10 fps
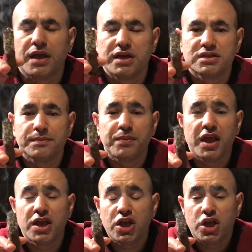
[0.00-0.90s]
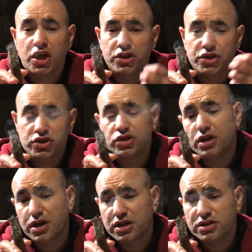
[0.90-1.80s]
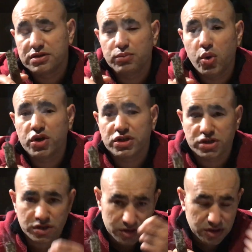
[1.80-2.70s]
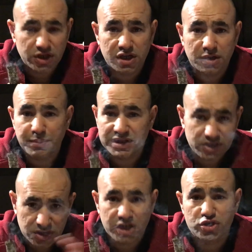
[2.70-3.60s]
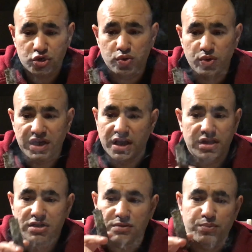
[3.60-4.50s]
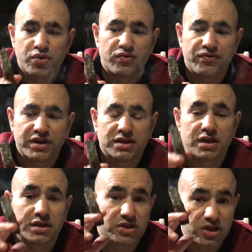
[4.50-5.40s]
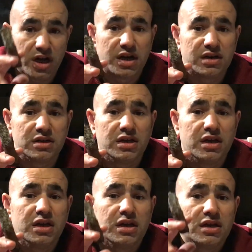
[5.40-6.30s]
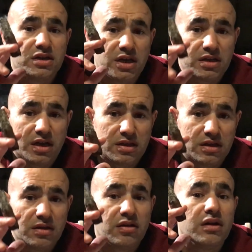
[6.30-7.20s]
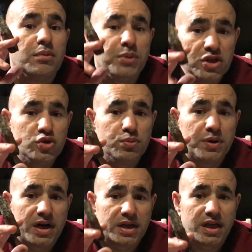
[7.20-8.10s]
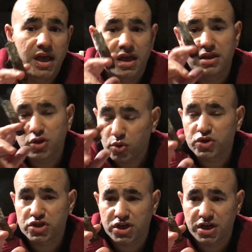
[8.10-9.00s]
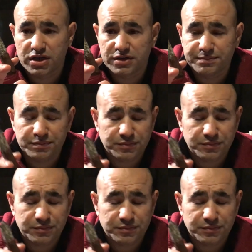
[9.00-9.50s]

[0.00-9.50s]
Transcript: It's a the smoke, it's a thick, but it's not chewy, and it's a perfect a cigar get on a medium body and no strength.